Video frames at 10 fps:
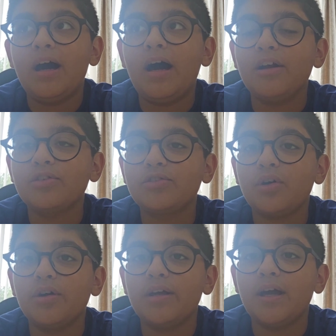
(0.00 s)
And
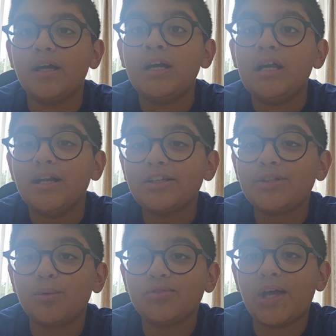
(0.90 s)
so yeah, let's
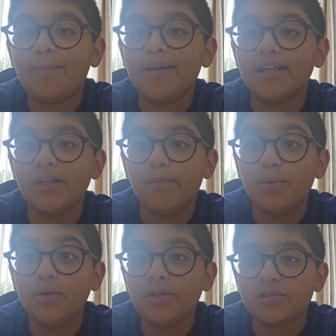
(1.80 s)
see what's happening in the
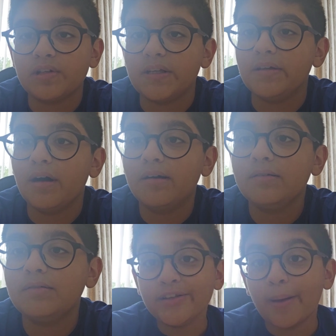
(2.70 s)
Bundesliga.
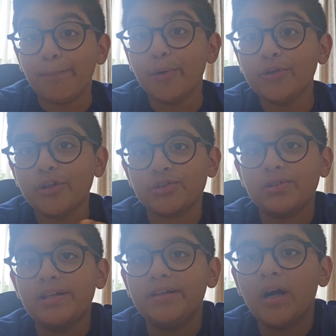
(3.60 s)
In the
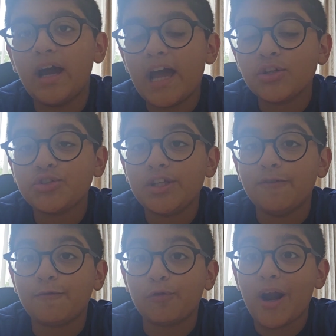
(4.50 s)
Bundesliga, SC
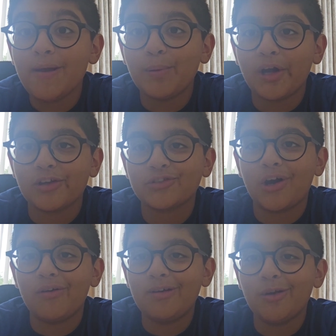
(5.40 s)
Freiburg is
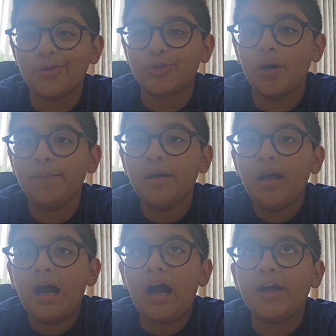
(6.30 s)
currently on top,
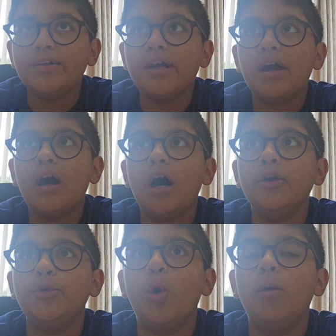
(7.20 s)
and
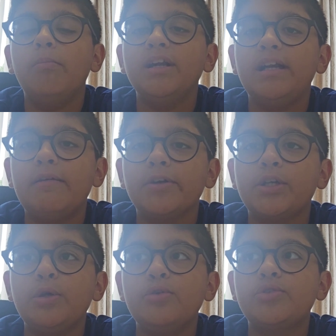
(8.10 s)
Dortmund,
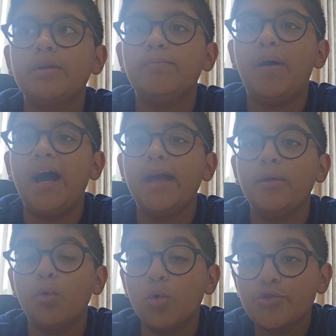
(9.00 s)
Leverkusen,
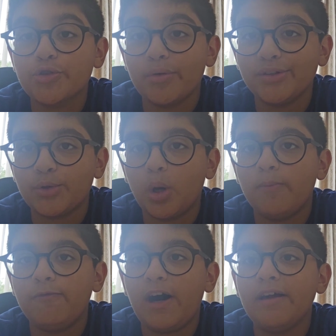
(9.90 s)
Bayern also in the
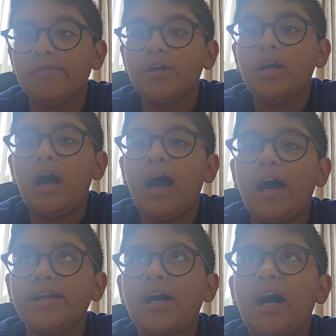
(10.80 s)
top 5,
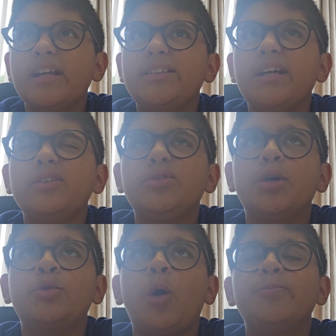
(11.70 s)
and I think
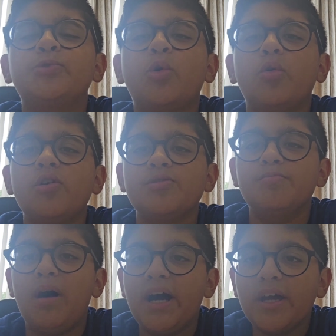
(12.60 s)
the top scorer is
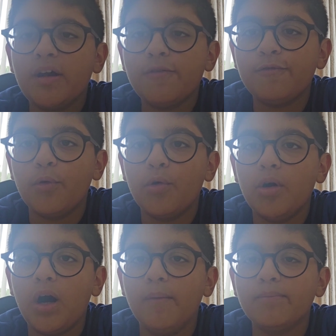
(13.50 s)
Meyer
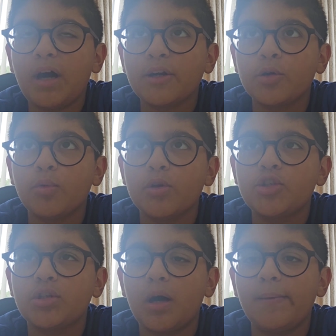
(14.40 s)
for I don't know
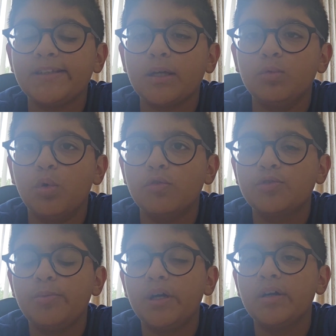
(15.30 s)
which club, I think
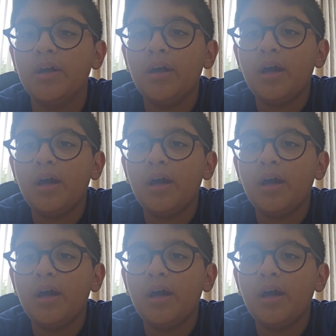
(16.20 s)
Wolfsburg.